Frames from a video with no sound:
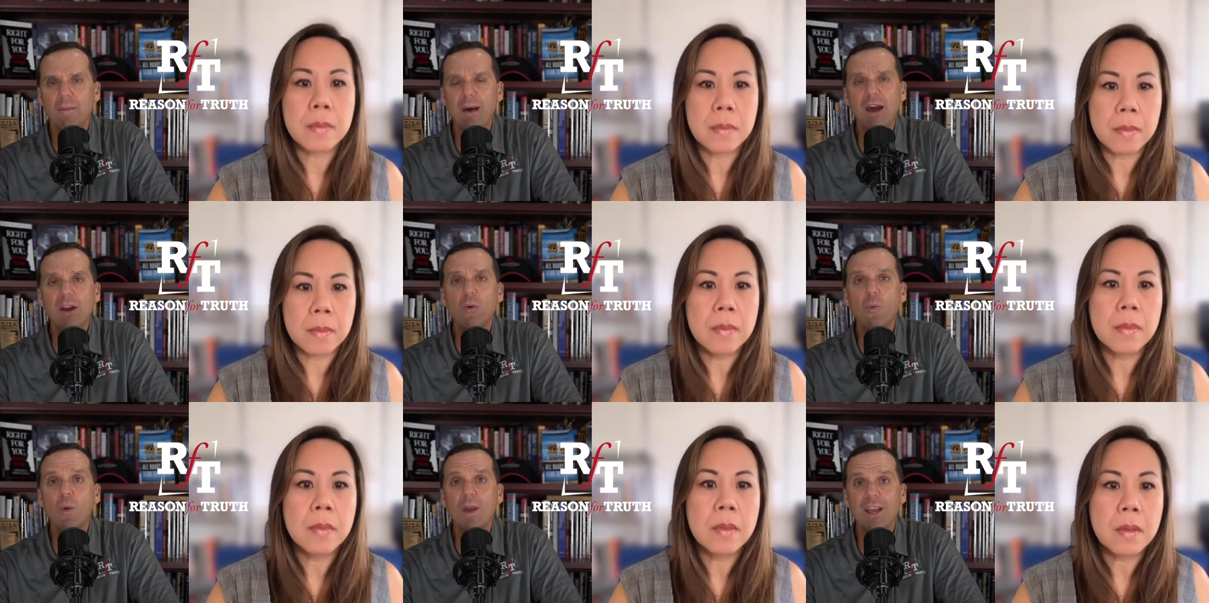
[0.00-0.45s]

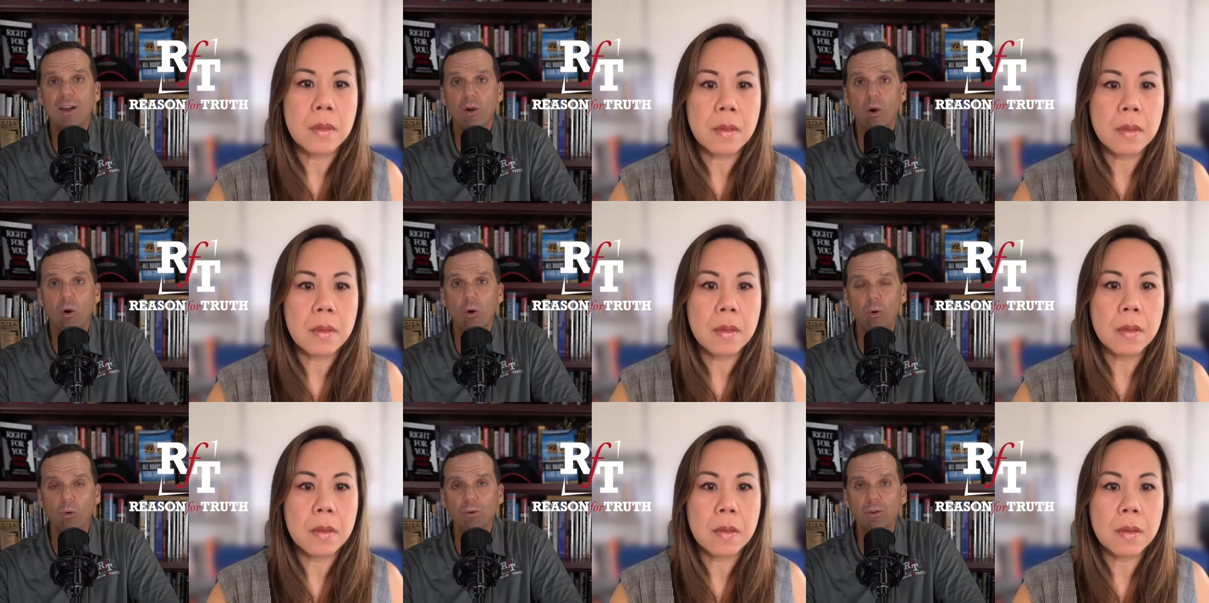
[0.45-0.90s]
Speaker 1: about a week
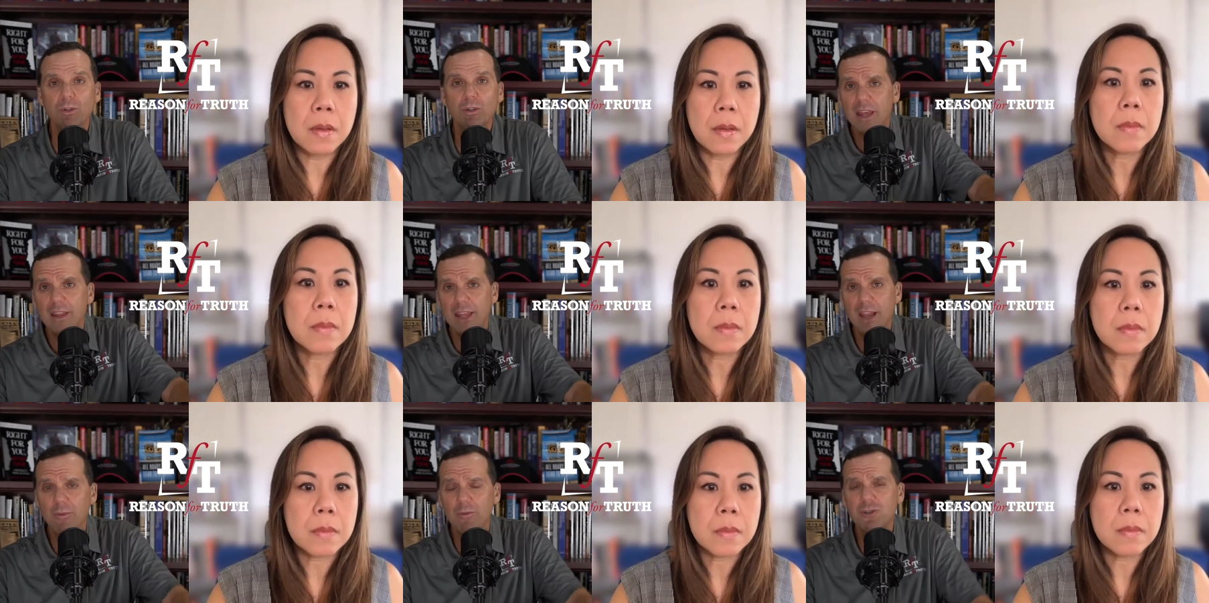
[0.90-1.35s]
old.
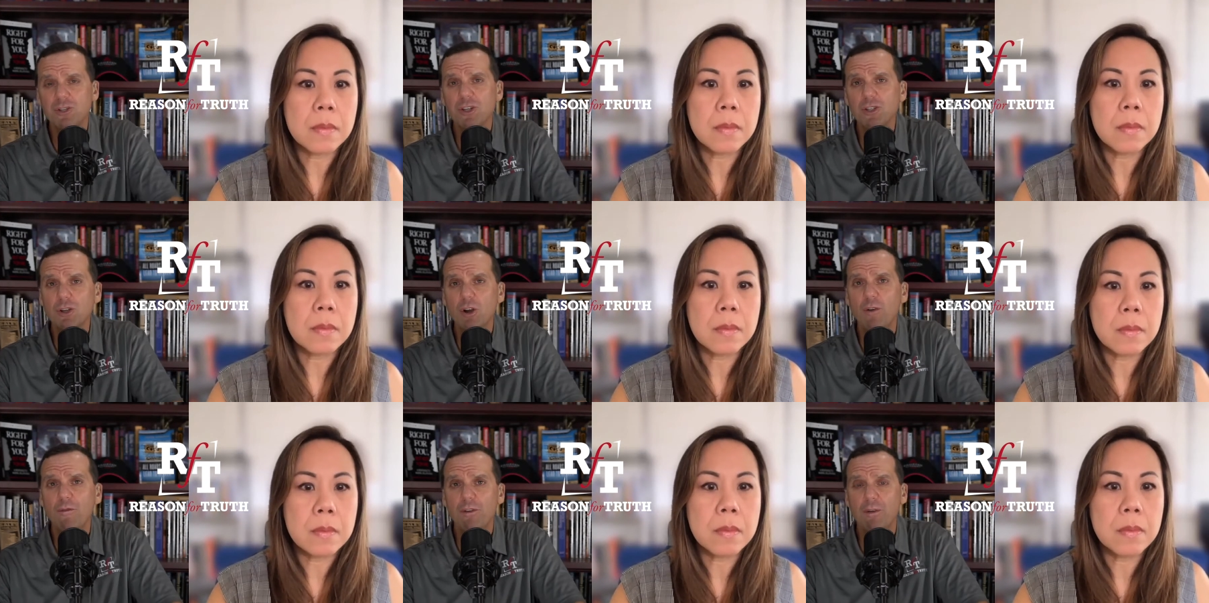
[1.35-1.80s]
They were
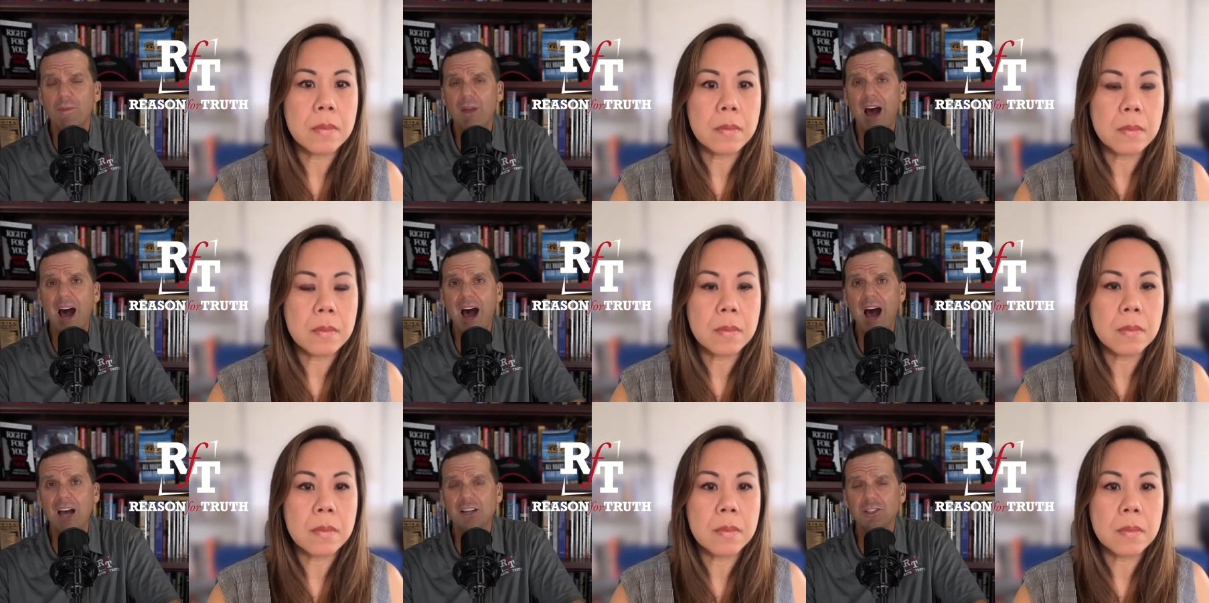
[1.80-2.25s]
just home from
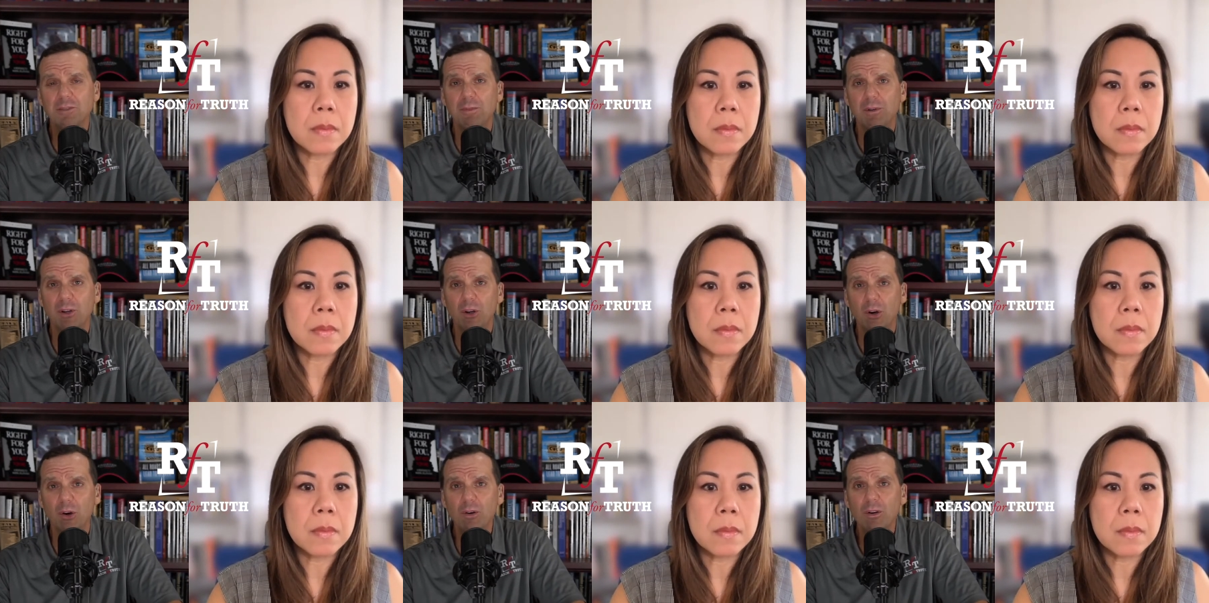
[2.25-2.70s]
the
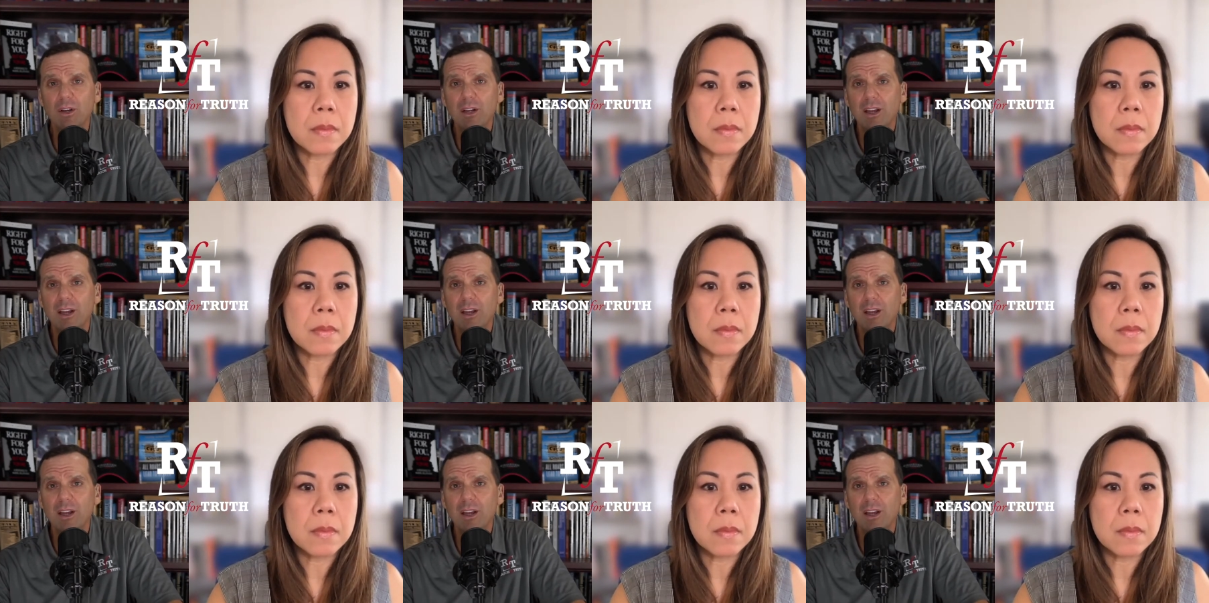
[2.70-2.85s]
hospital,